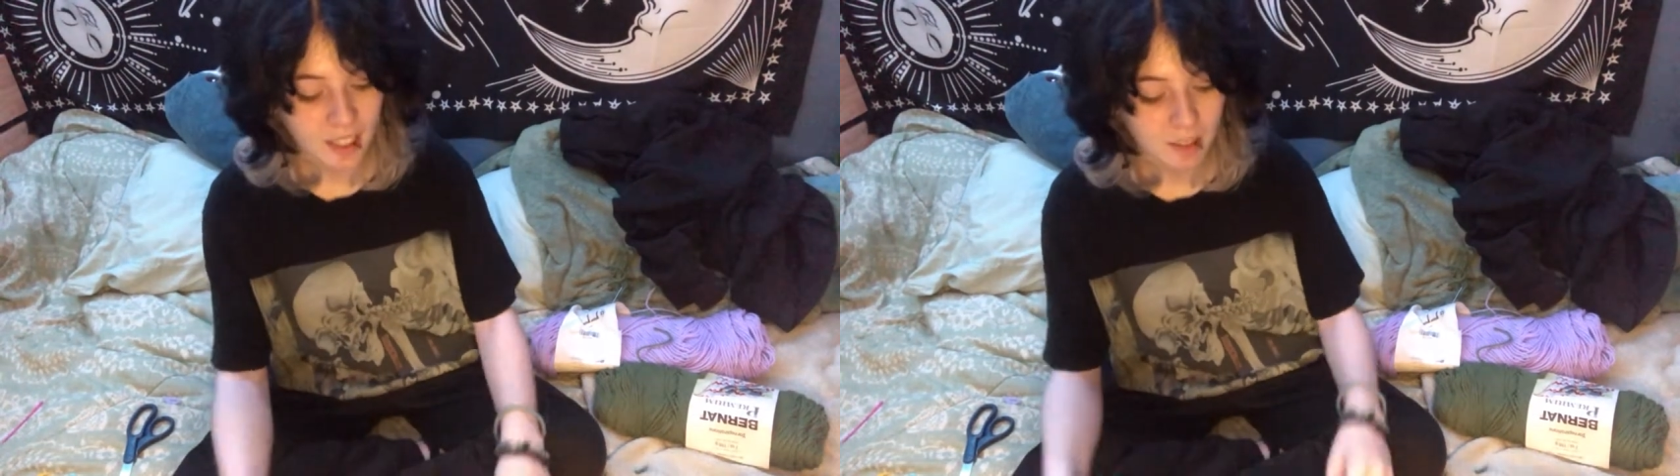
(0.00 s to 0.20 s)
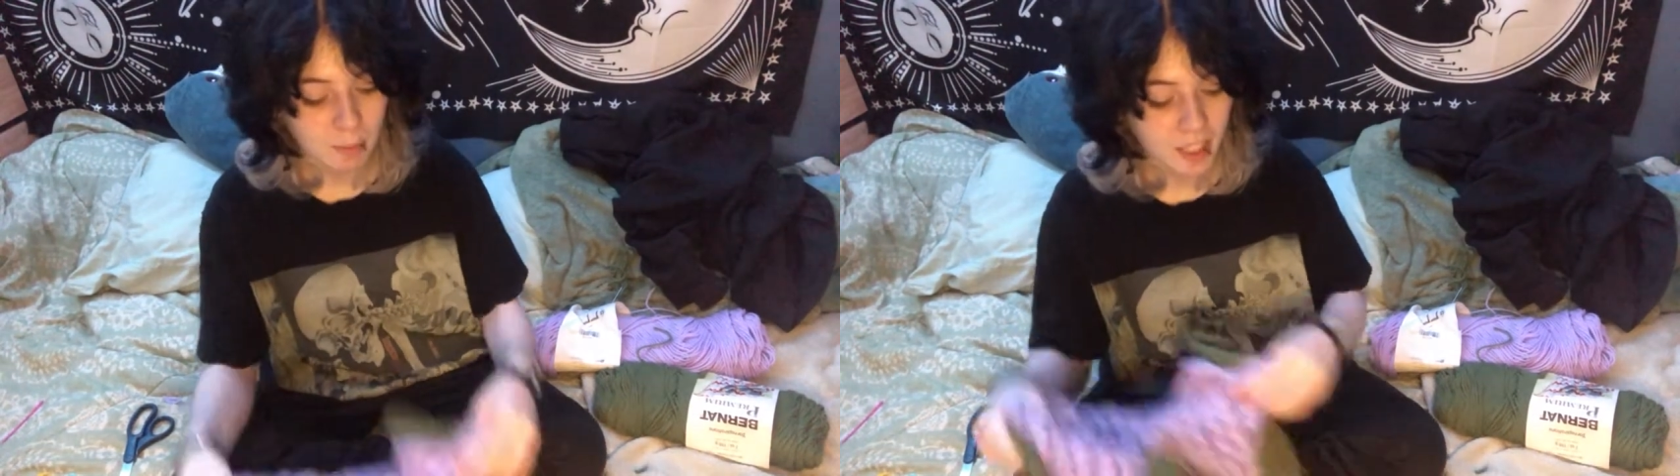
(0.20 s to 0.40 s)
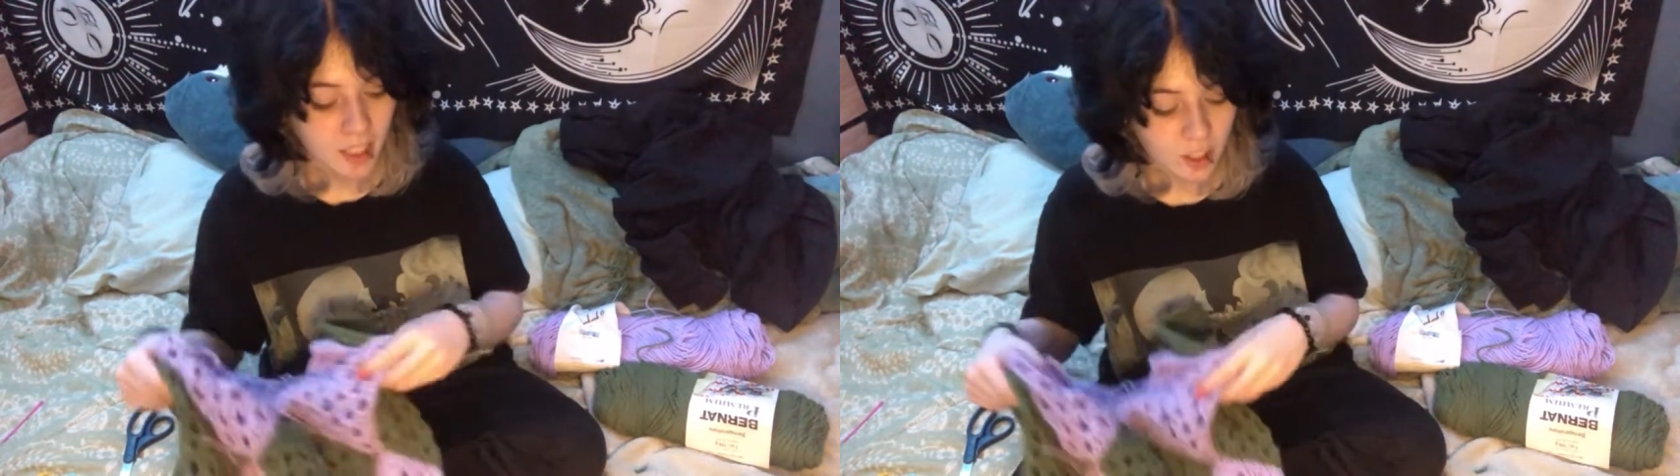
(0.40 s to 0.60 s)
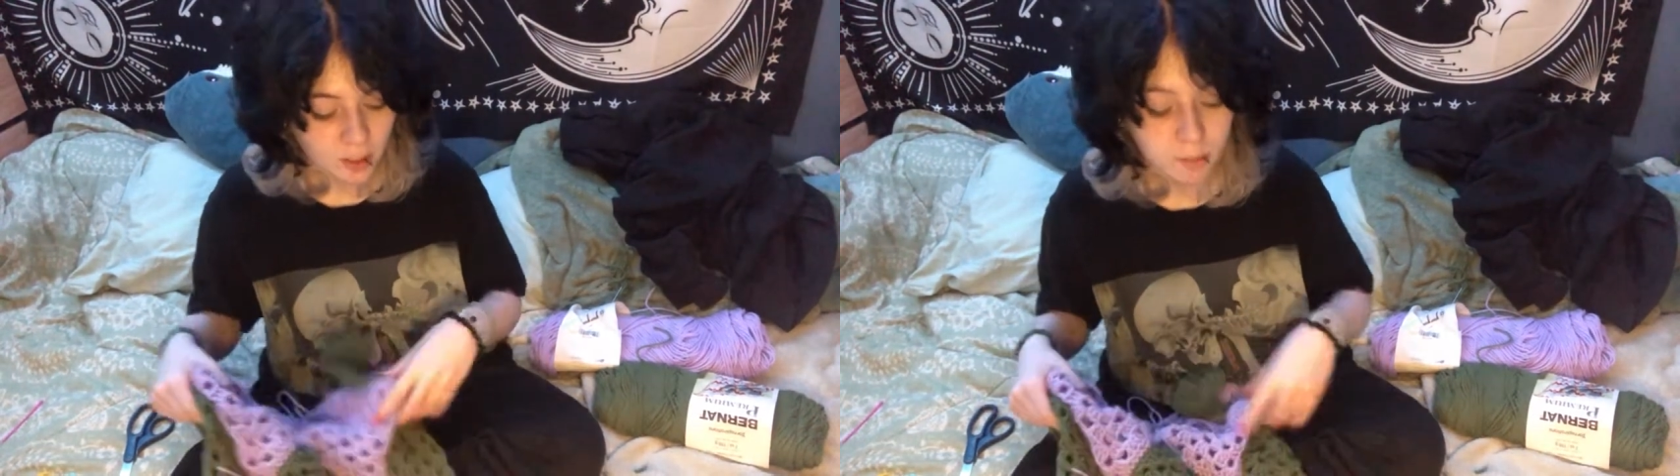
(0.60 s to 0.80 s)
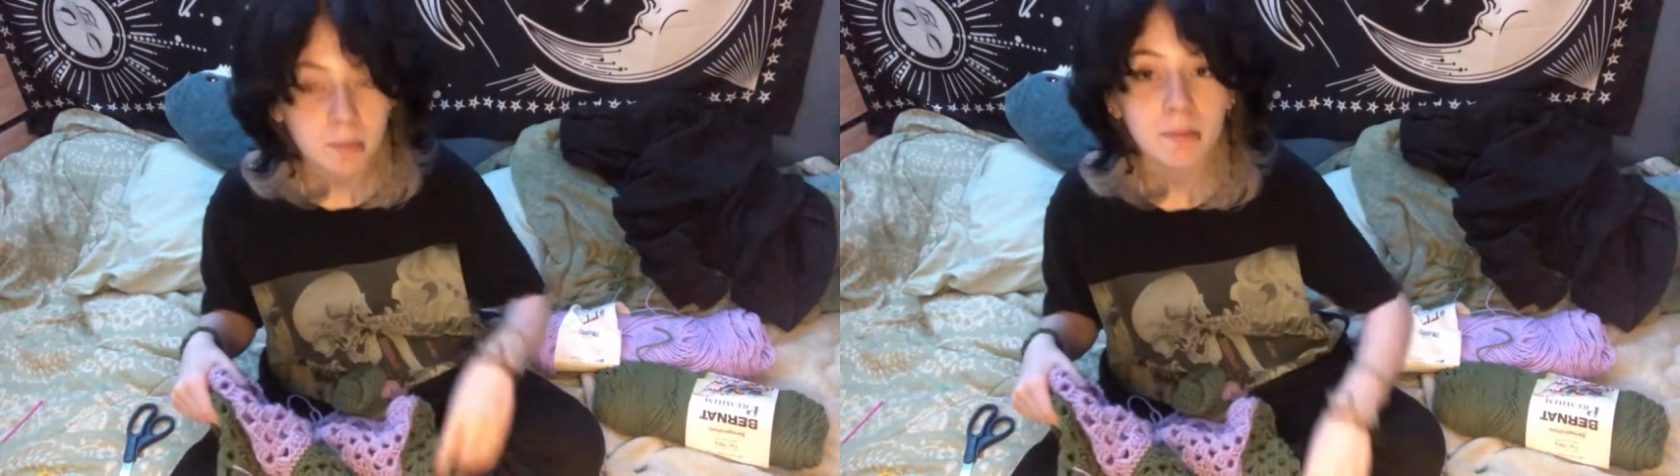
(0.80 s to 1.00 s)
and making
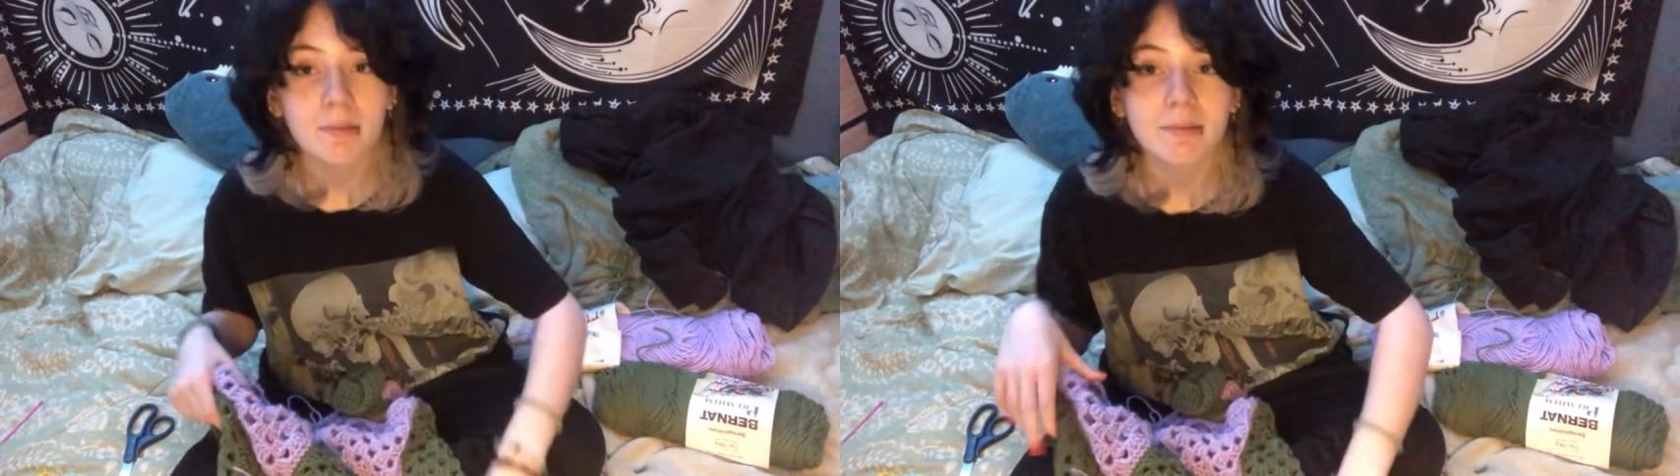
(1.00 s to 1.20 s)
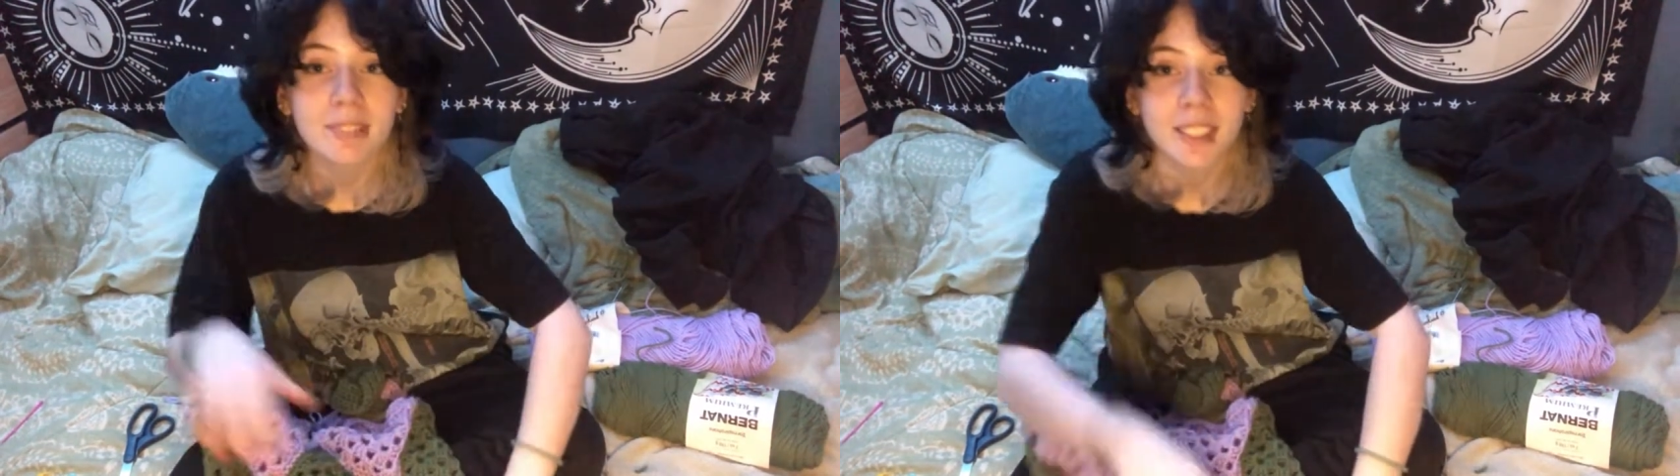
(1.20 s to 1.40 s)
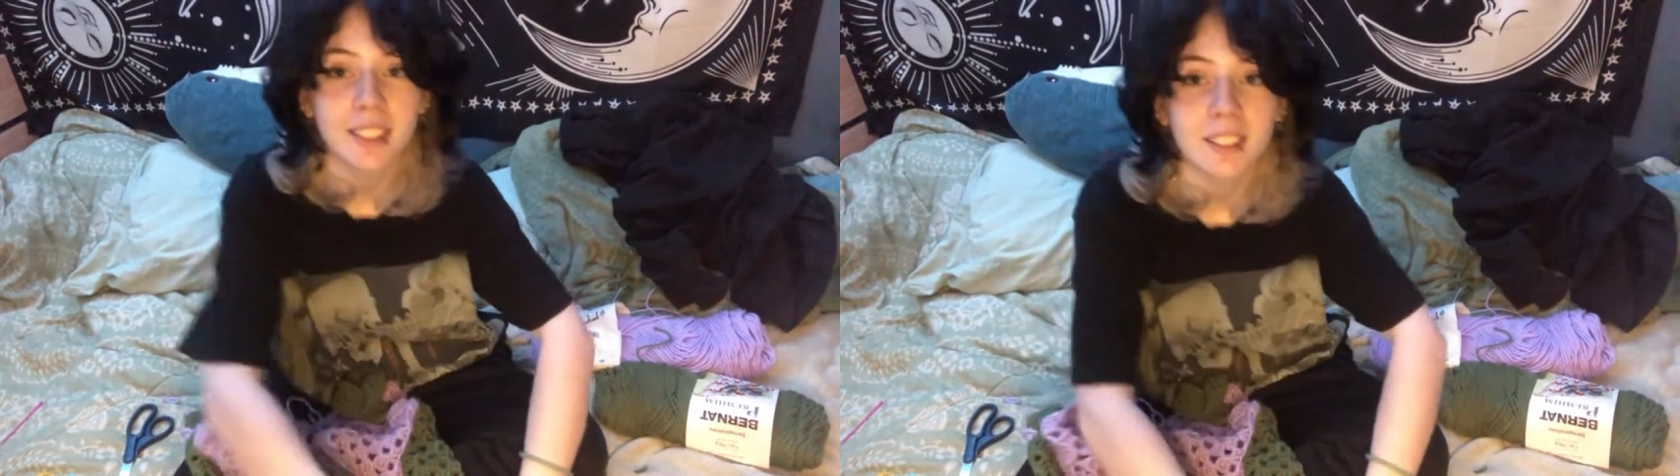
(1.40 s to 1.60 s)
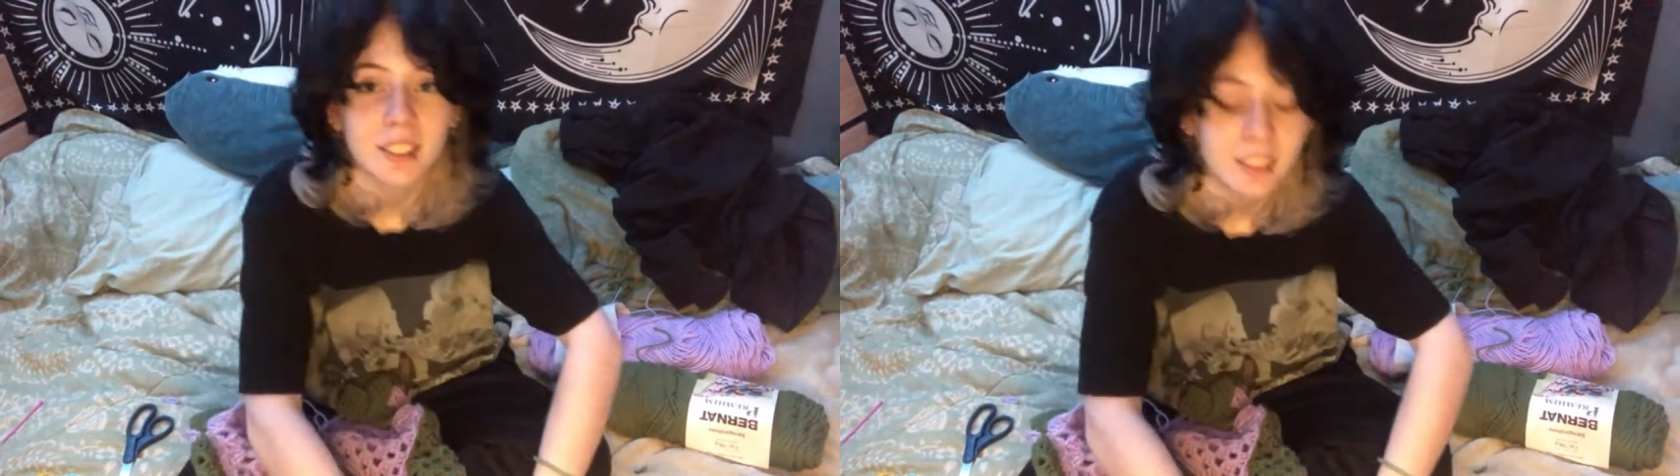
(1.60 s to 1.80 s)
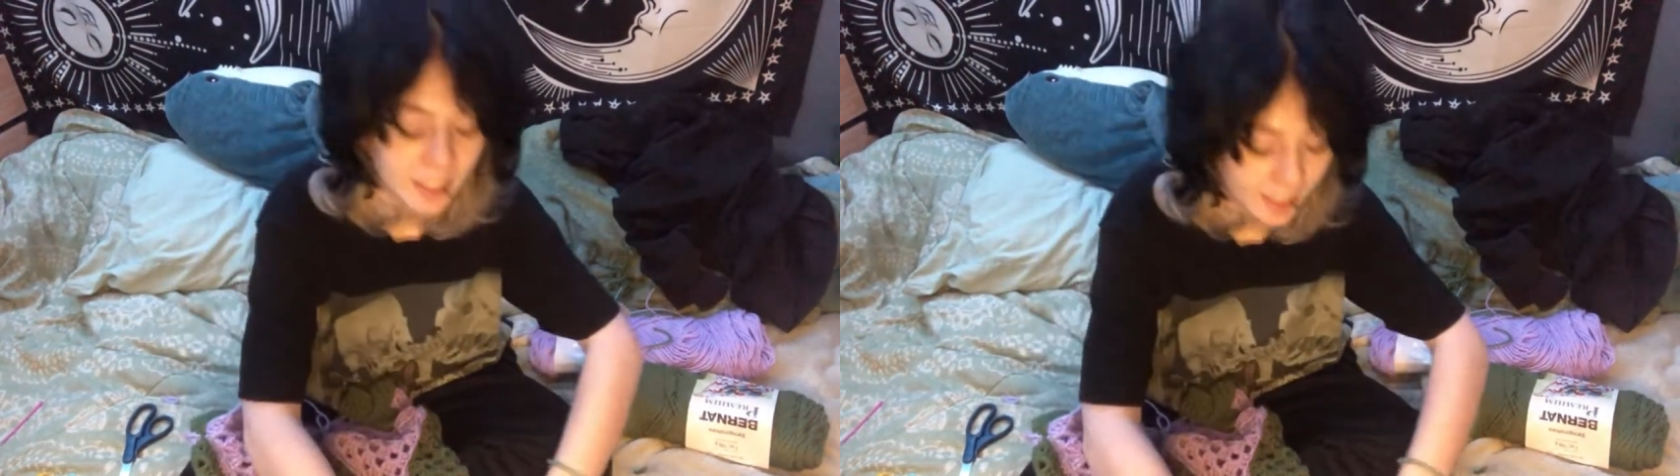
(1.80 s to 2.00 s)
sure, yeah, here it goes